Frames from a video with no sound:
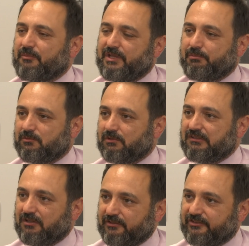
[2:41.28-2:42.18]
that people
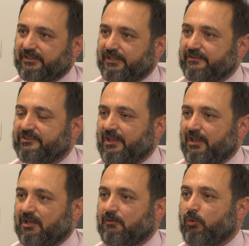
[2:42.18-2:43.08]
want answered is,
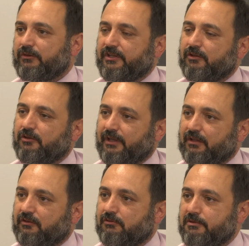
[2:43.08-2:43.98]
what are you
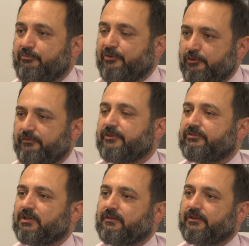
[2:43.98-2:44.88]
doing to improve the
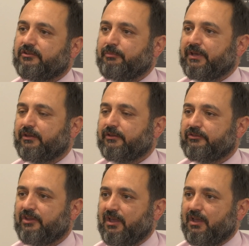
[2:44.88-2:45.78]
service?
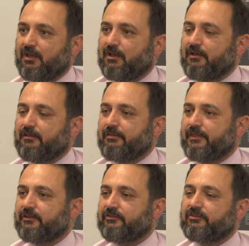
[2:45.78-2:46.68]
Because
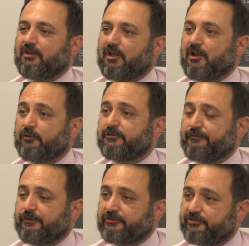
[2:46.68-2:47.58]
there's a lot of
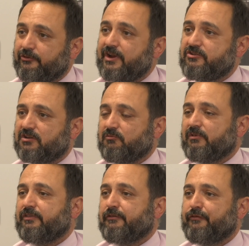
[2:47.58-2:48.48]
frustration
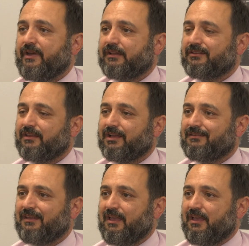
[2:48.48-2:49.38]
with the fact
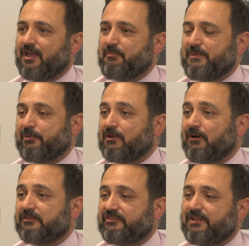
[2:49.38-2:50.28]
that people
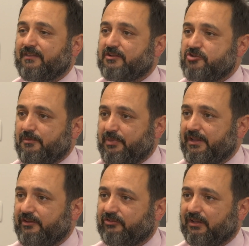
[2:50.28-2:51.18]
can't see their
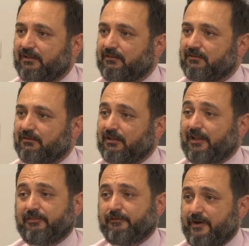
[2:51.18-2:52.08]
GPs and
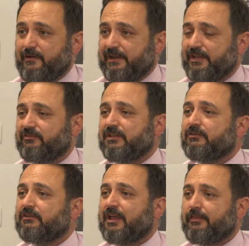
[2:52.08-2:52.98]
at the very least
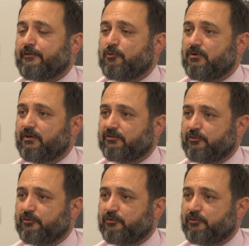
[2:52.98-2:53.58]
even get through